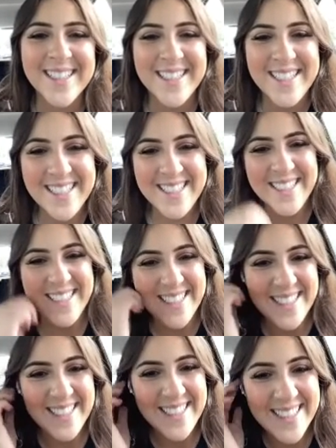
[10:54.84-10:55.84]

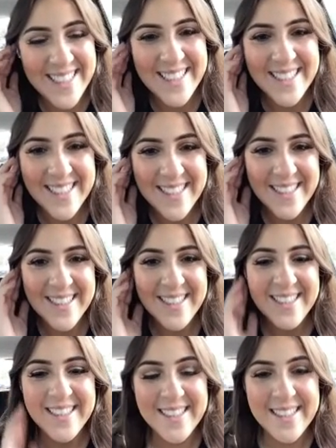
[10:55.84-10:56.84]

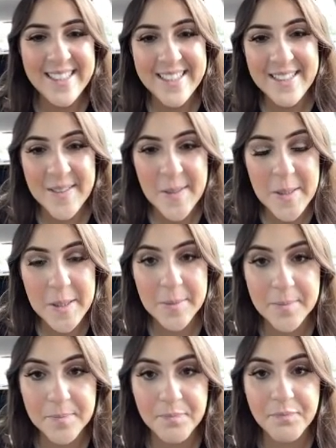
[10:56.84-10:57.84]

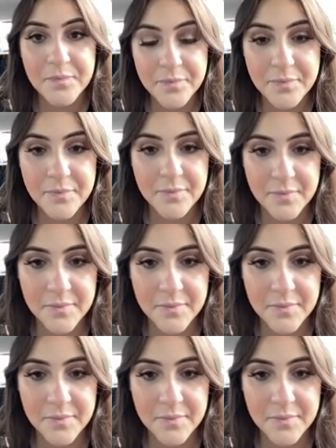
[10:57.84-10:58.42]
This person isn't speaking.